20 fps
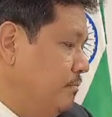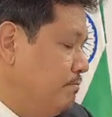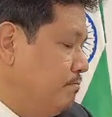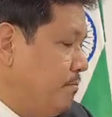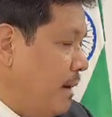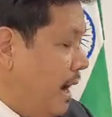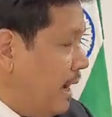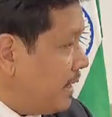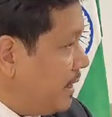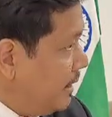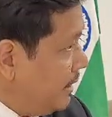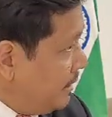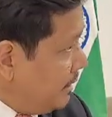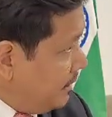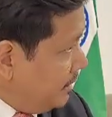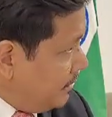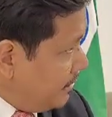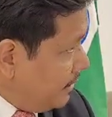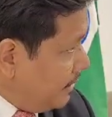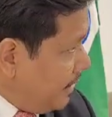
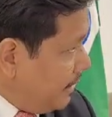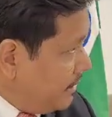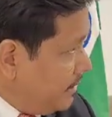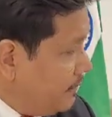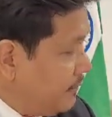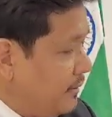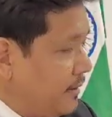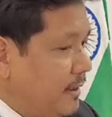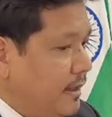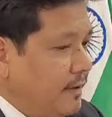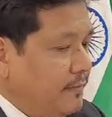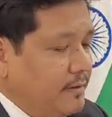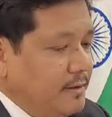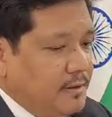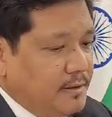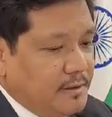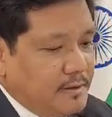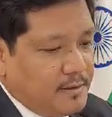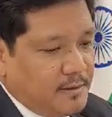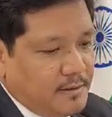parking at different
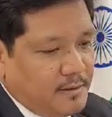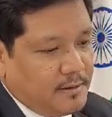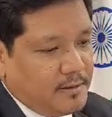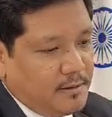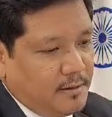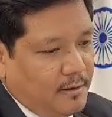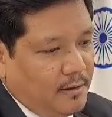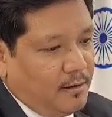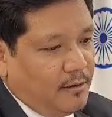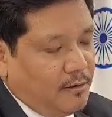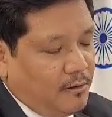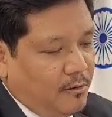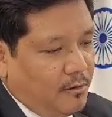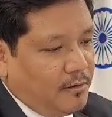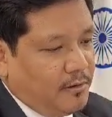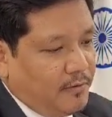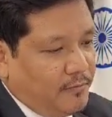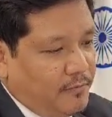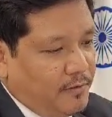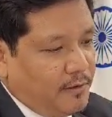levels or
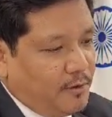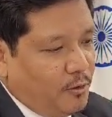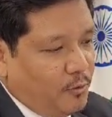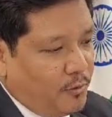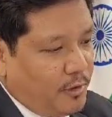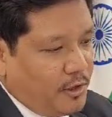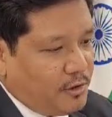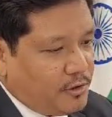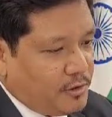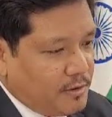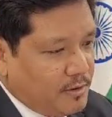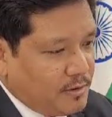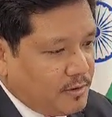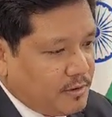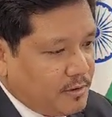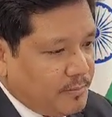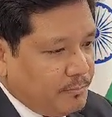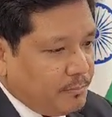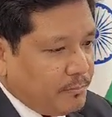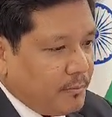different
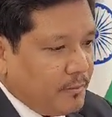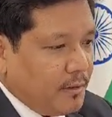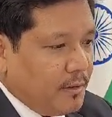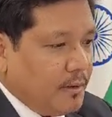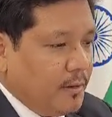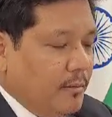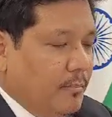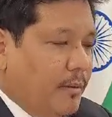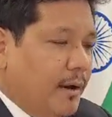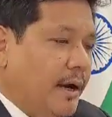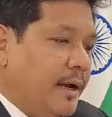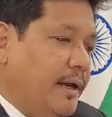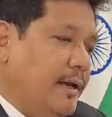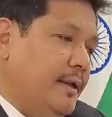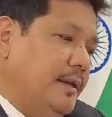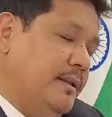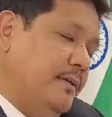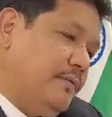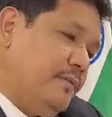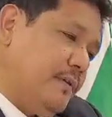locations by
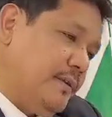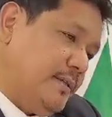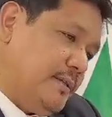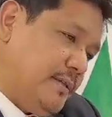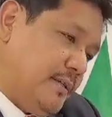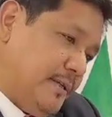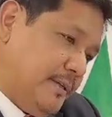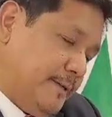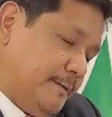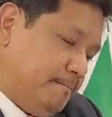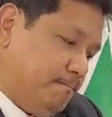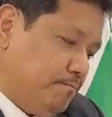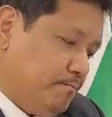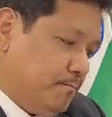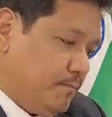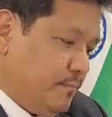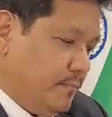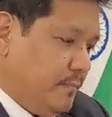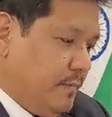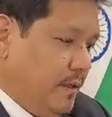different
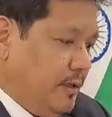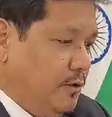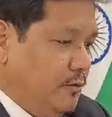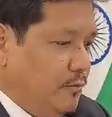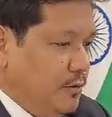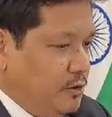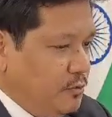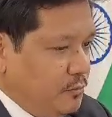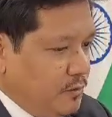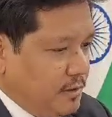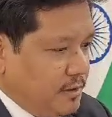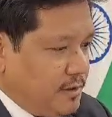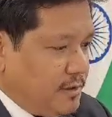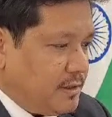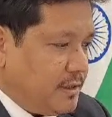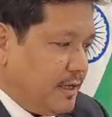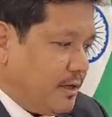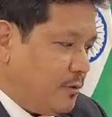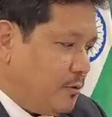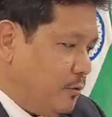individuals,
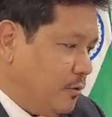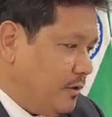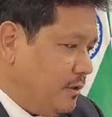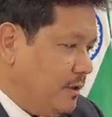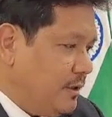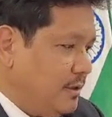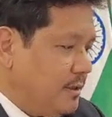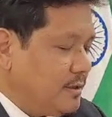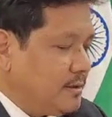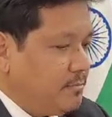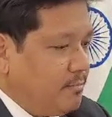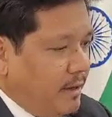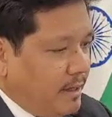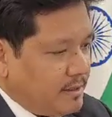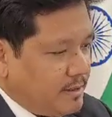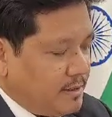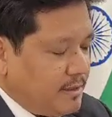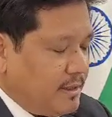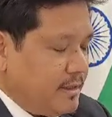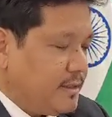stakeholders,
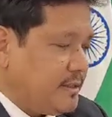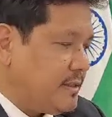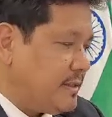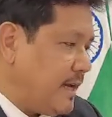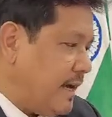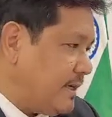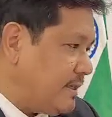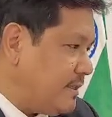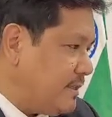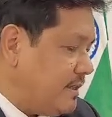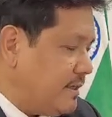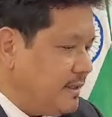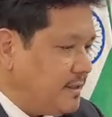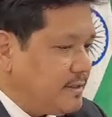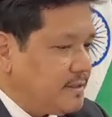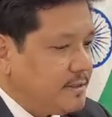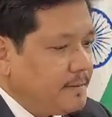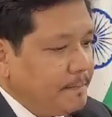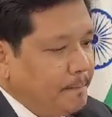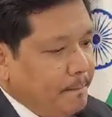buses,
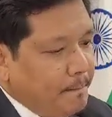taxis,